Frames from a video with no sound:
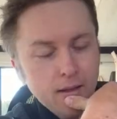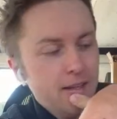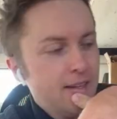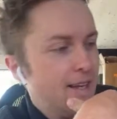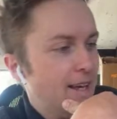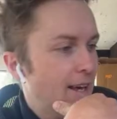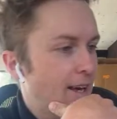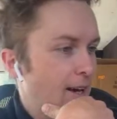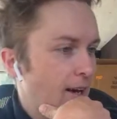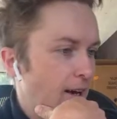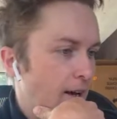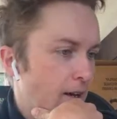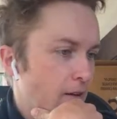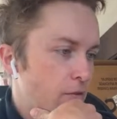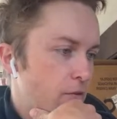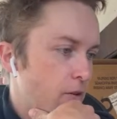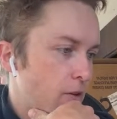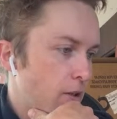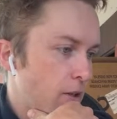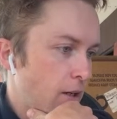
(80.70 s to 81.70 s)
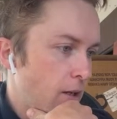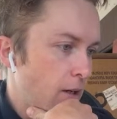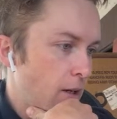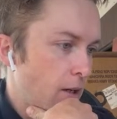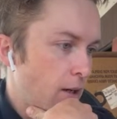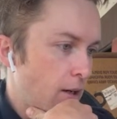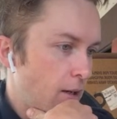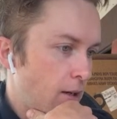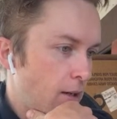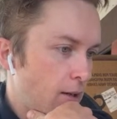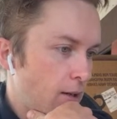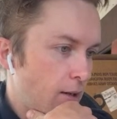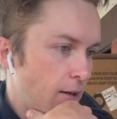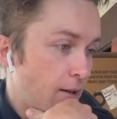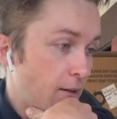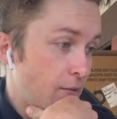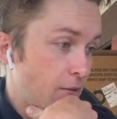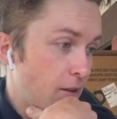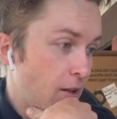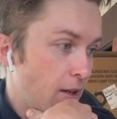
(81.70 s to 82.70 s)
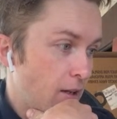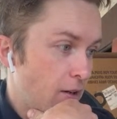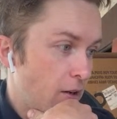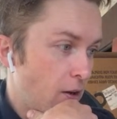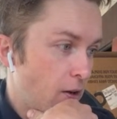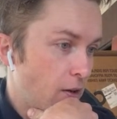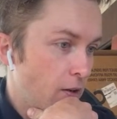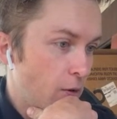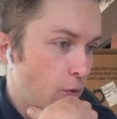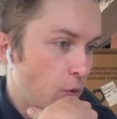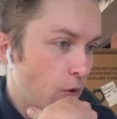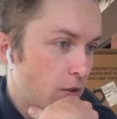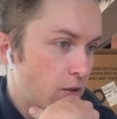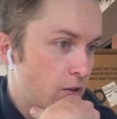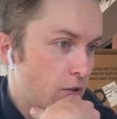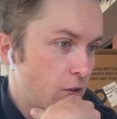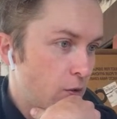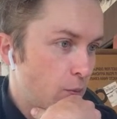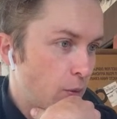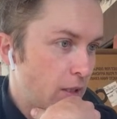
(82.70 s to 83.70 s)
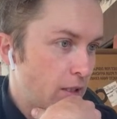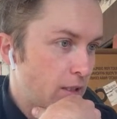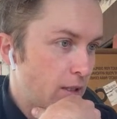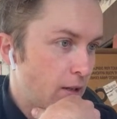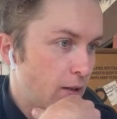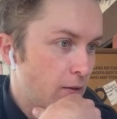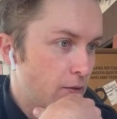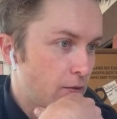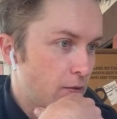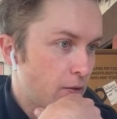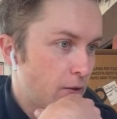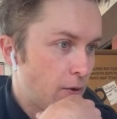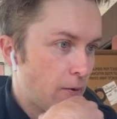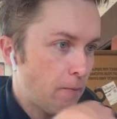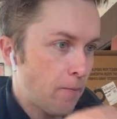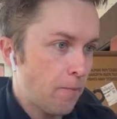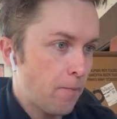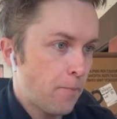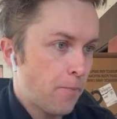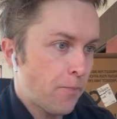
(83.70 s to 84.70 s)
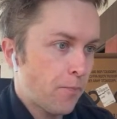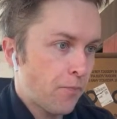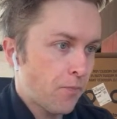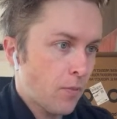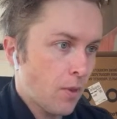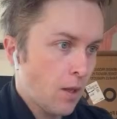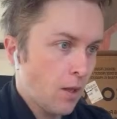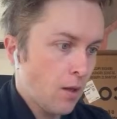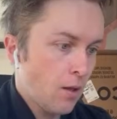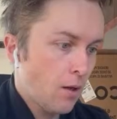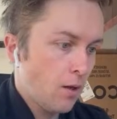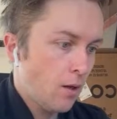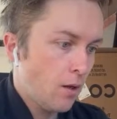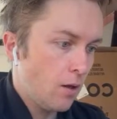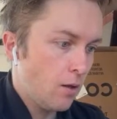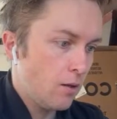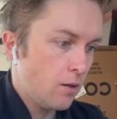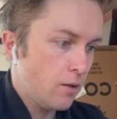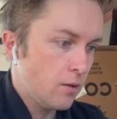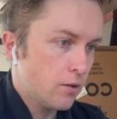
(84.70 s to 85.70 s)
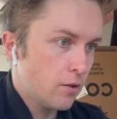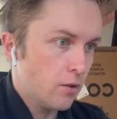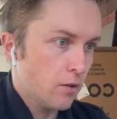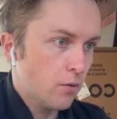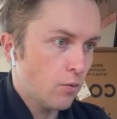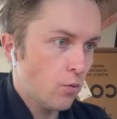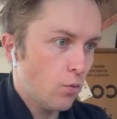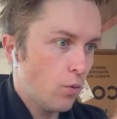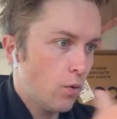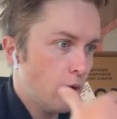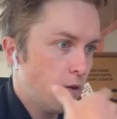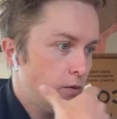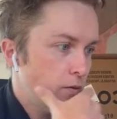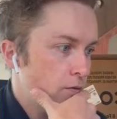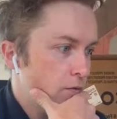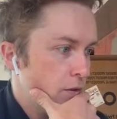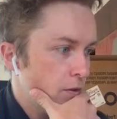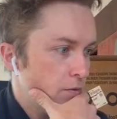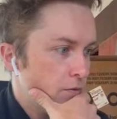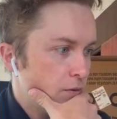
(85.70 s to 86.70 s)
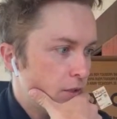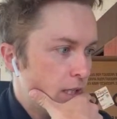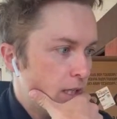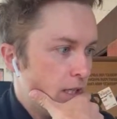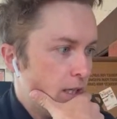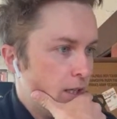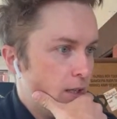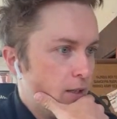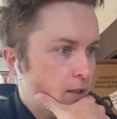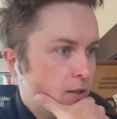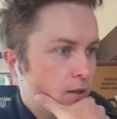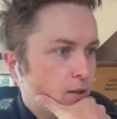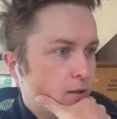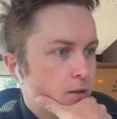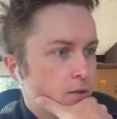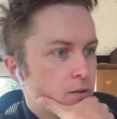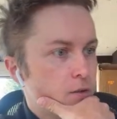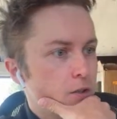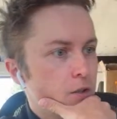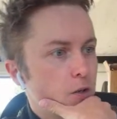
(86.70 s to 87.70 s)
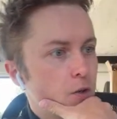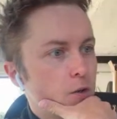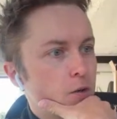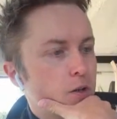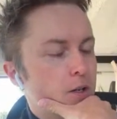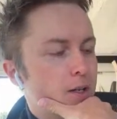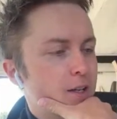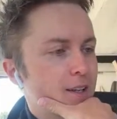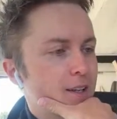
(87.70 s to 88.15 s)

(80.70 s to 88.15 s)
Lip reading: Yeah, I feel yeah. I have a lot of gardening work to do myself. And these are 115. So